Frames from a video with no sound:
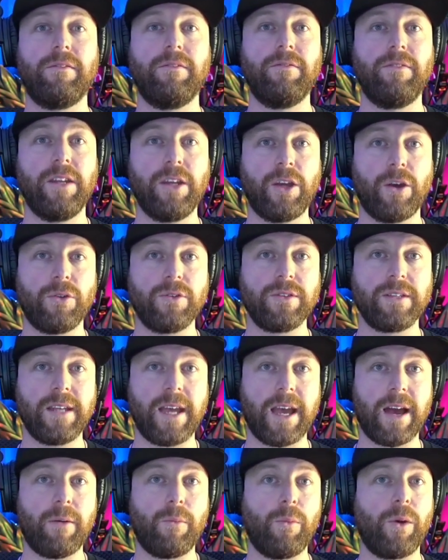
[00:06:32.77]
videos
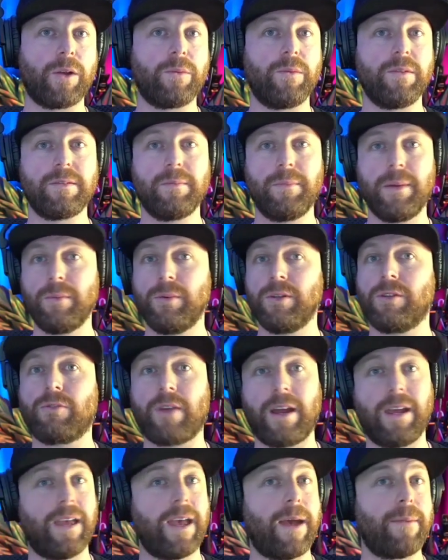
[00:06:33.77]
now and worked with some people with
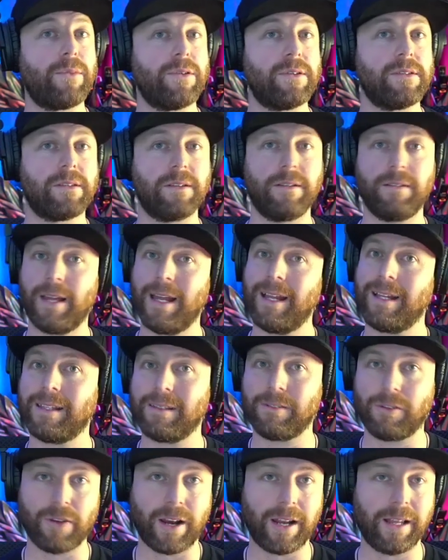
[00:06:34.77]
great cameras and
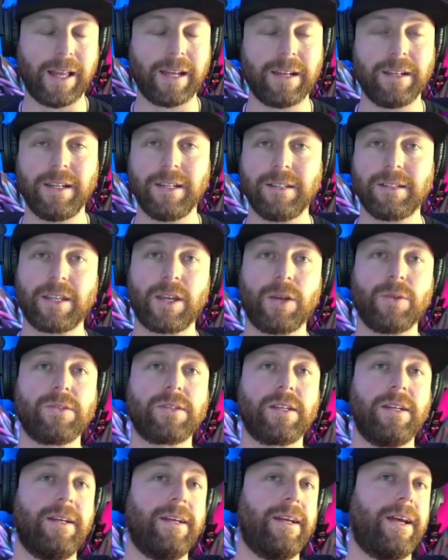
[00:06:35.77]
great editing skills.